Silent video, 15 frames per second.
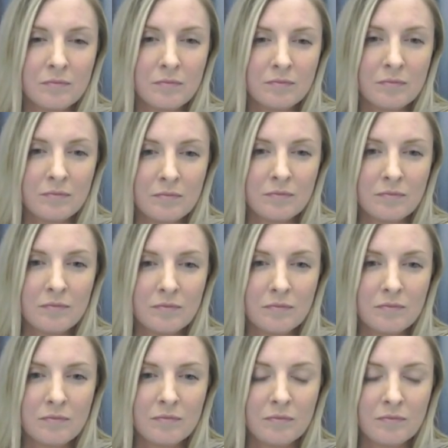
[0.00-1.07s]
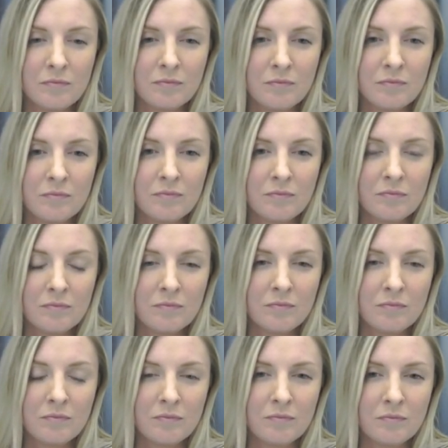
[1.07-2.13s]

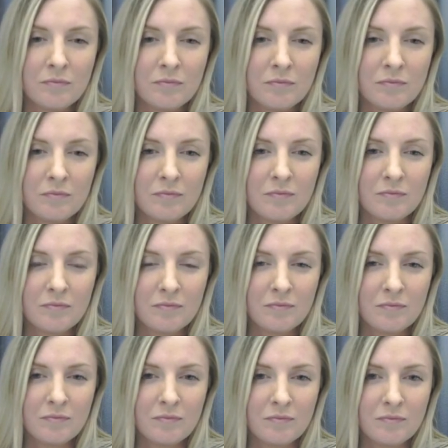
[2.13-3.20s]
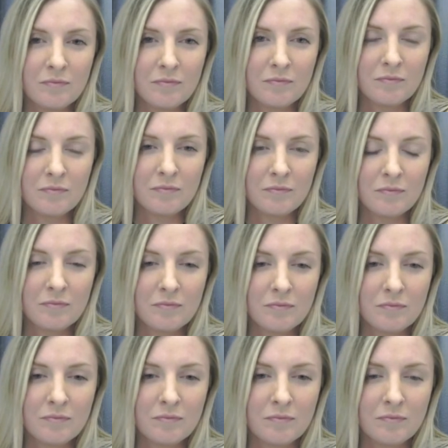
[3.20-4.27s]

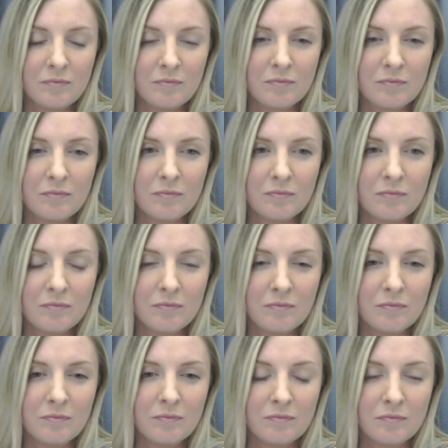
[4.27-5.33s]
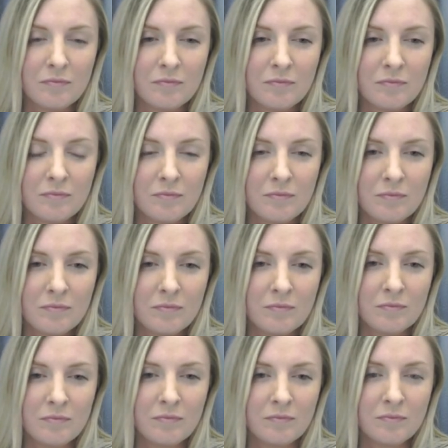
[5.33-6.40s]

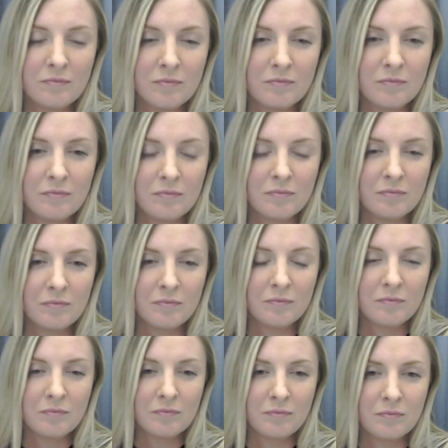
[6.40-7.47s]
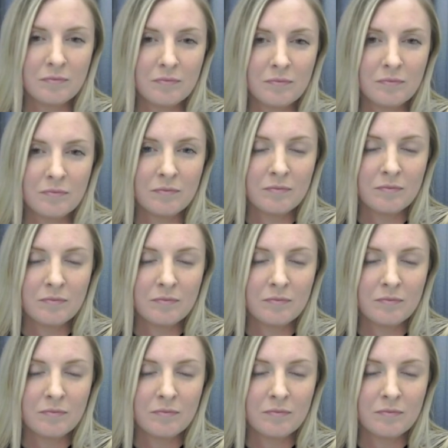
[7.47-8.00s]
[no speech]